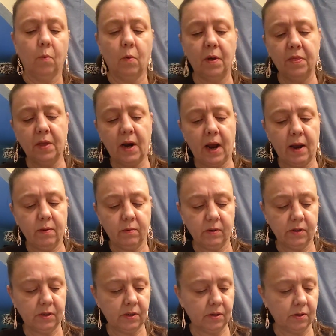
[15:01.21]
one that I
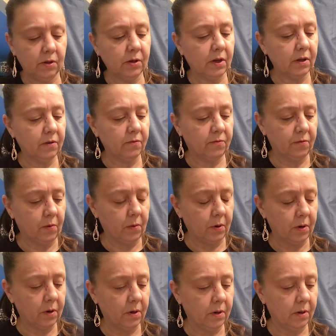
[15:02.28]
was looking
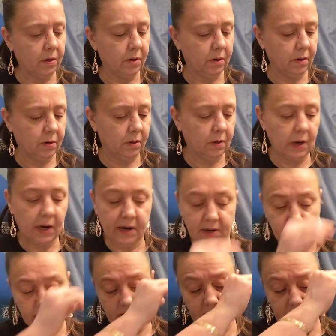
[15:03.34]
for, I didn't